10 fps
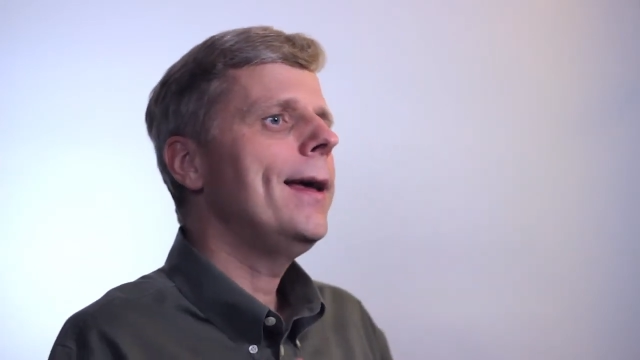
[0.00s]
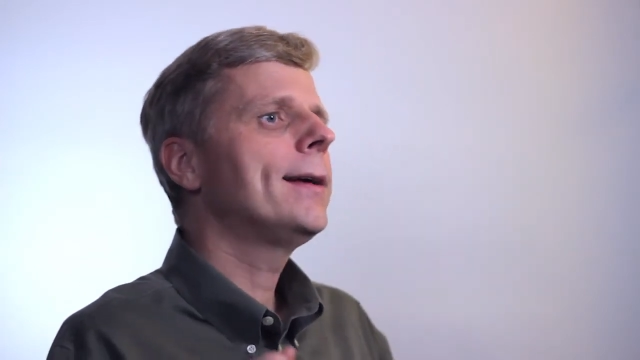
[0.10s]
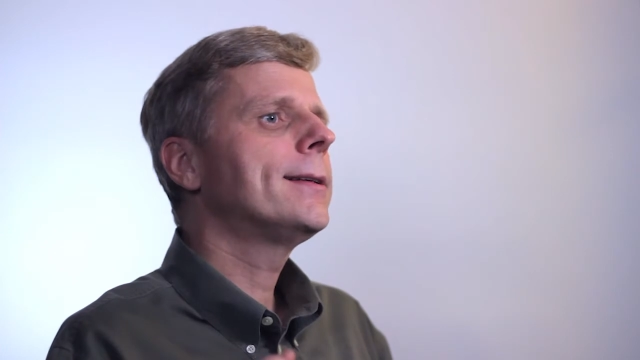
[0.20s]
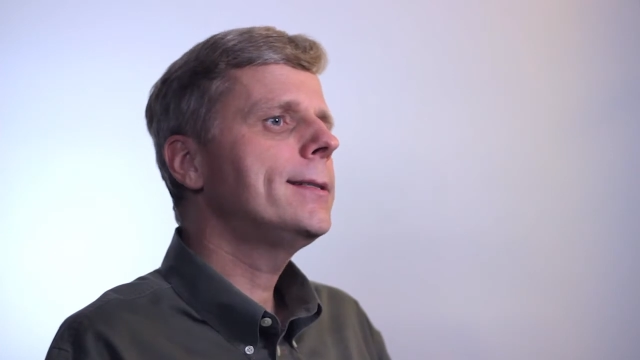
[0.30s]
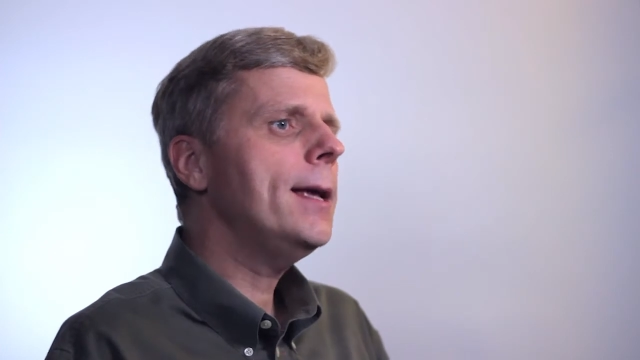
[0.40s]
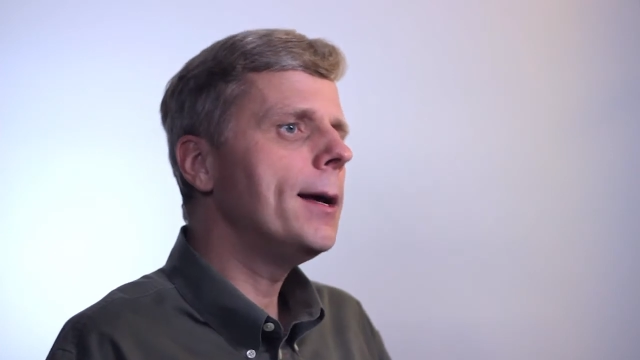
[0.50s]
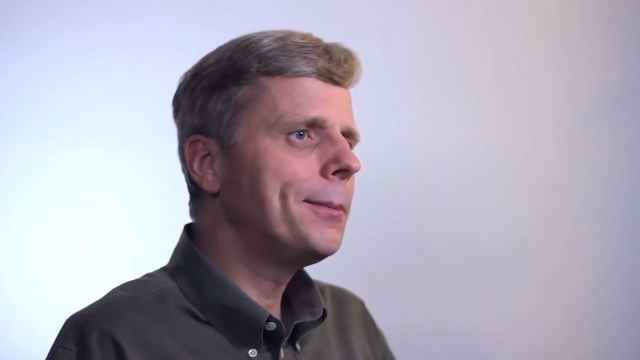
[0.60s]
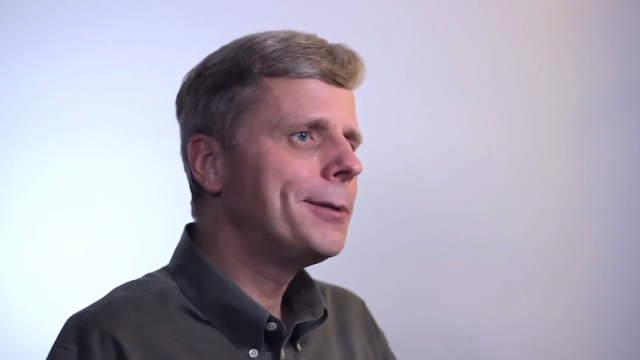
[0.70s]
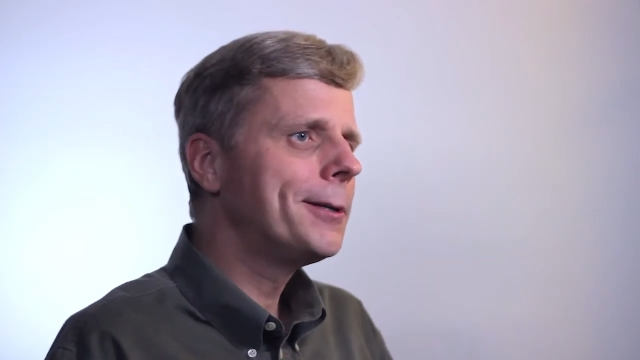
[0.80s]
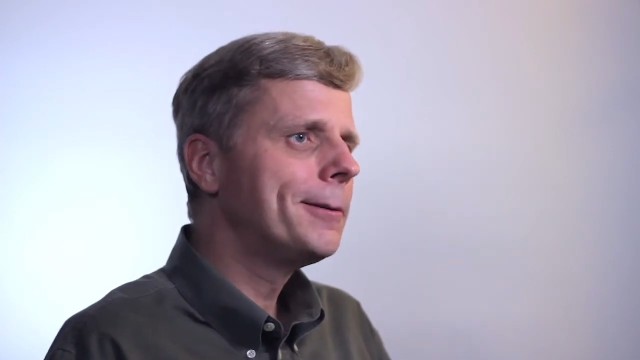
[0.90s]

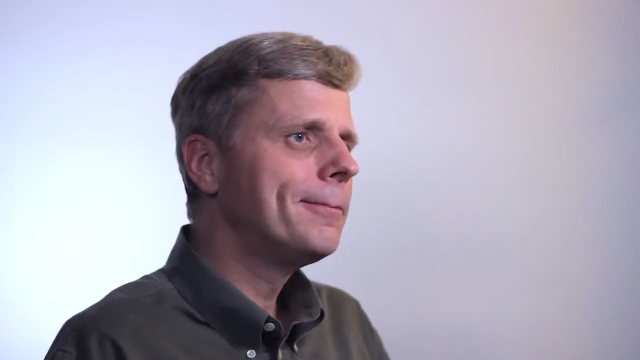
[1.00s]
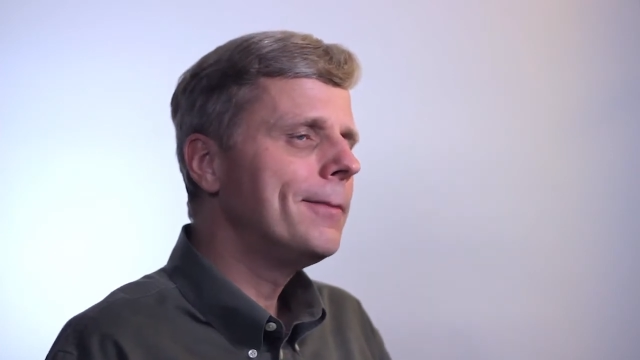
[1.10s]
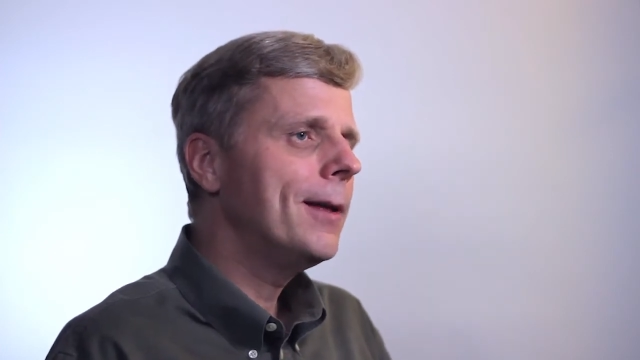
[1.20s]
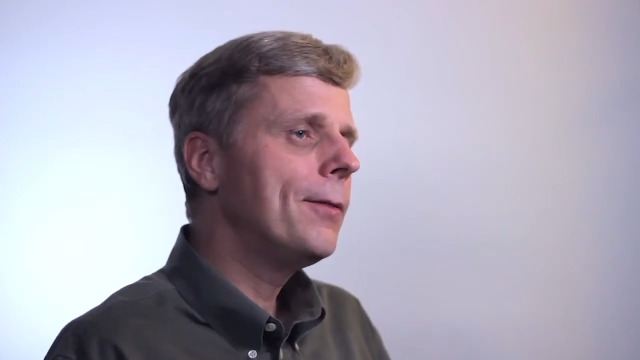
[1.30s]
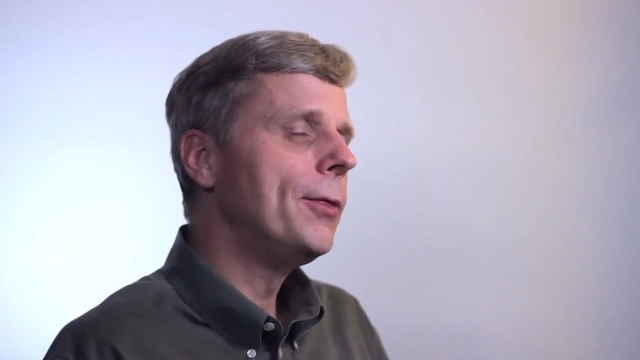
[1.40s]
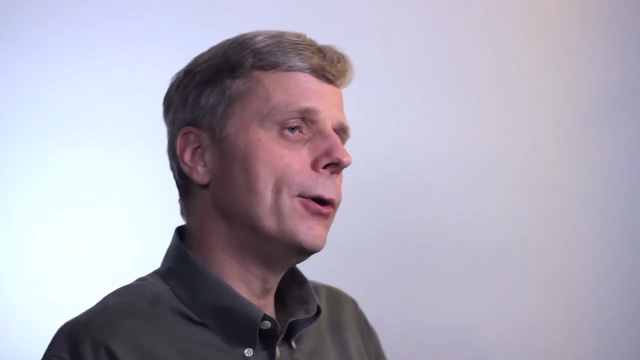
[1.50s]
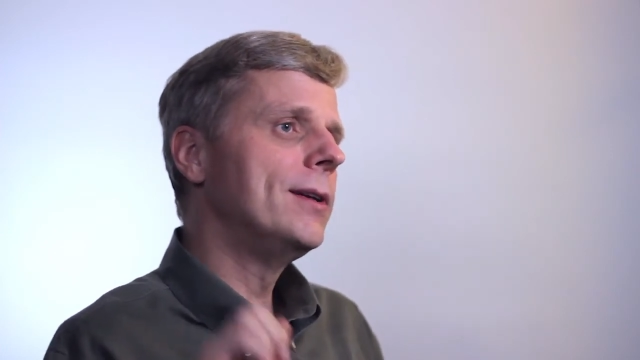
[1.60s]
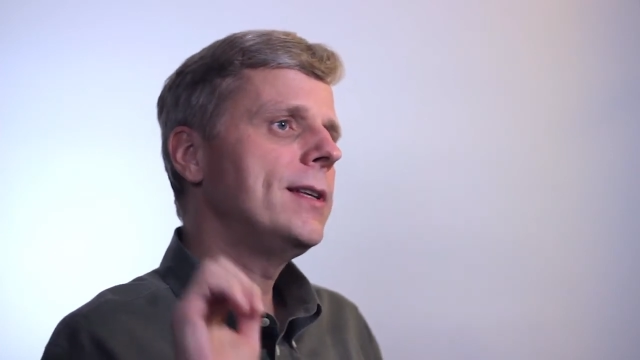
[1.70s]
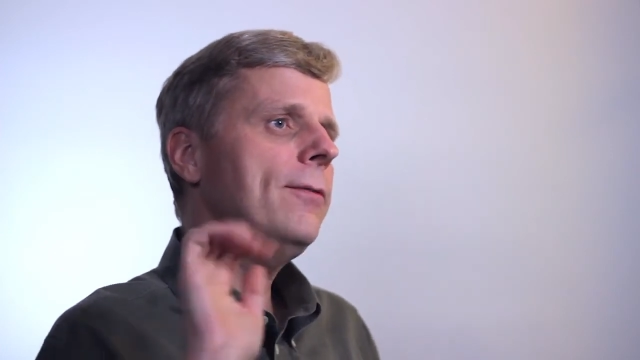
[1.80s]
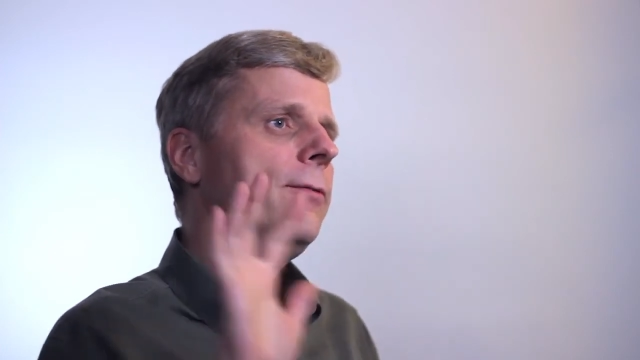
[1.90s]
Except there
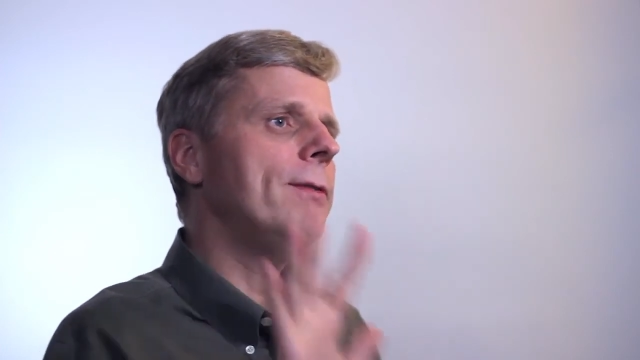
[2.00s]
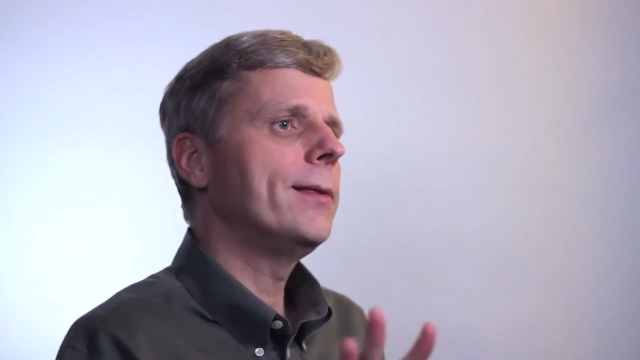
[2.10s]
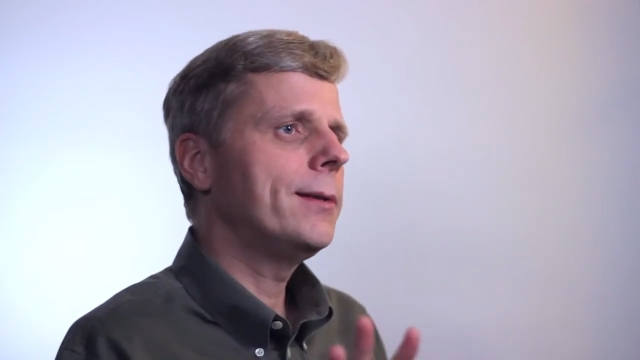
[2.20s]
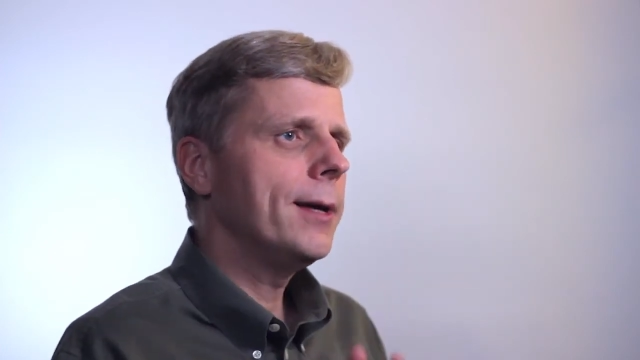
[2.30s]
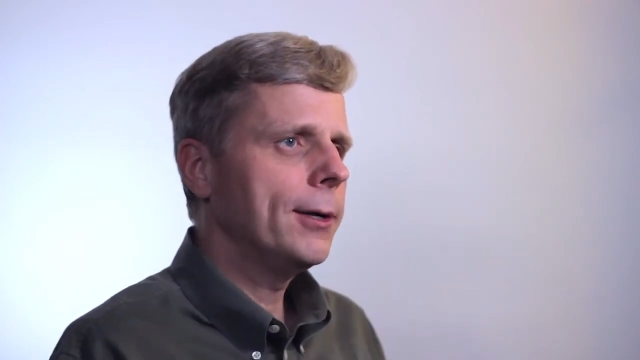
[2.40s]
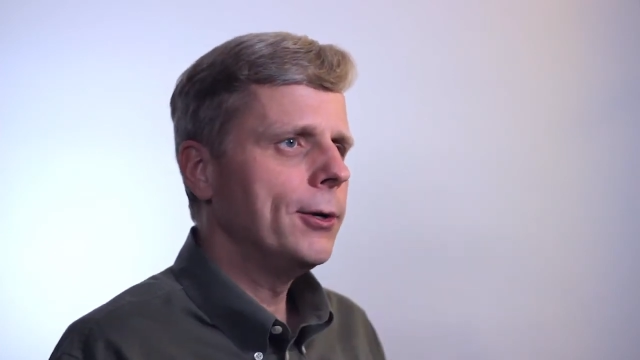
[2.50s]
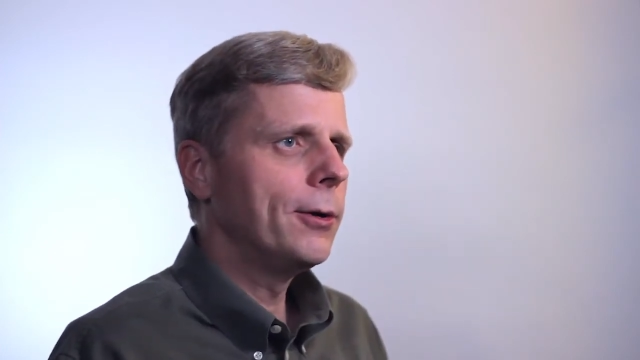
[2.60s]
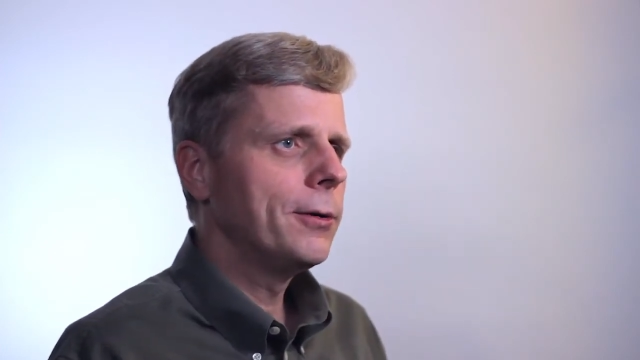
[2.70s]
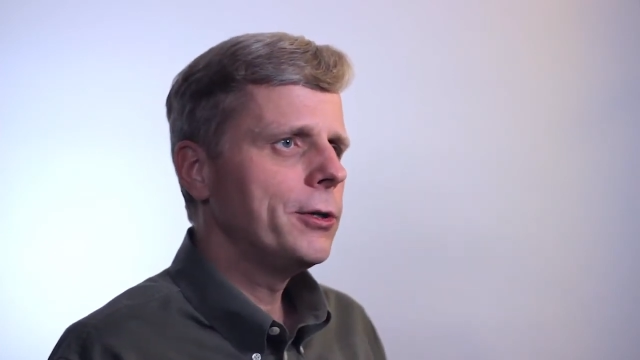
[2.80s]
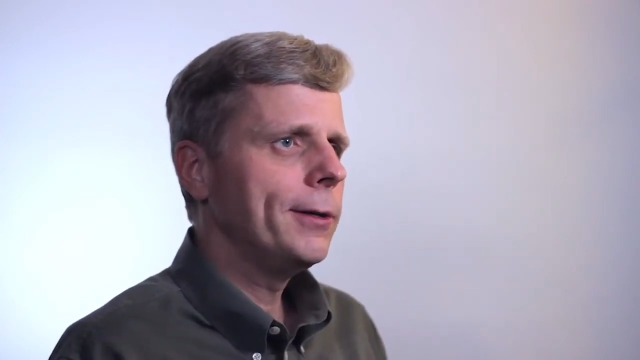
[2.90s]
is a fifth
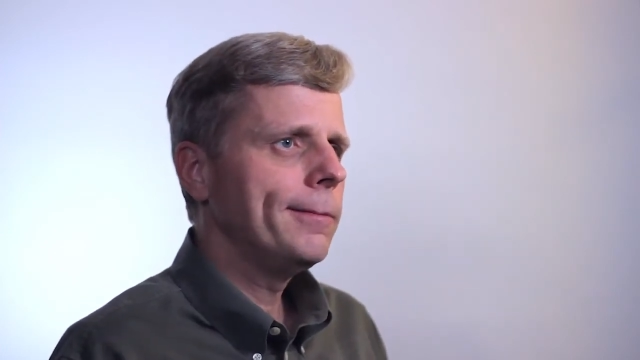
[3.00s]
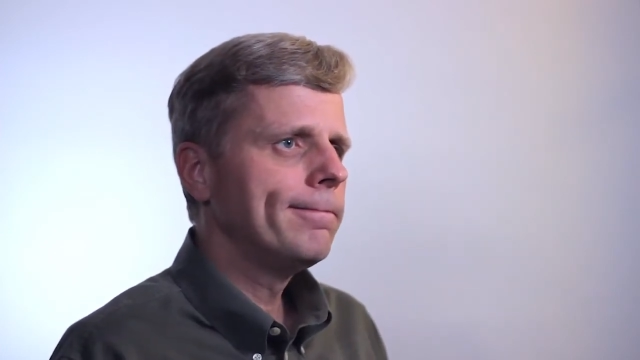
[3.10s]
technology.